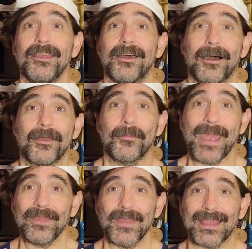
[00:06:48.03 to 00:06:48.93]
The
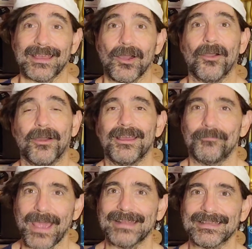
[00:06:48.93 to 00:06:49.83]
bad thing,
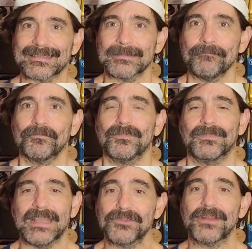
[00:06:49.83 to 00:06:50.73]
bad list.
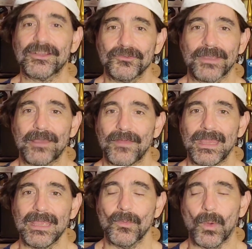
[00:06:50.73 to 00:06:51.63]
International
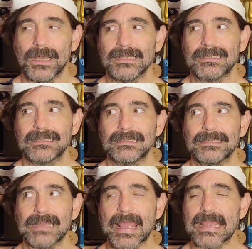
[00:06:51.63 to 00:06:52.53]
Cafe was
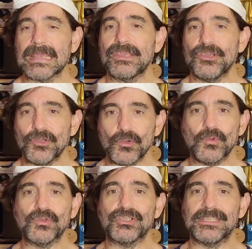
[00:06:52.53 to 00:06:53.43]
a huge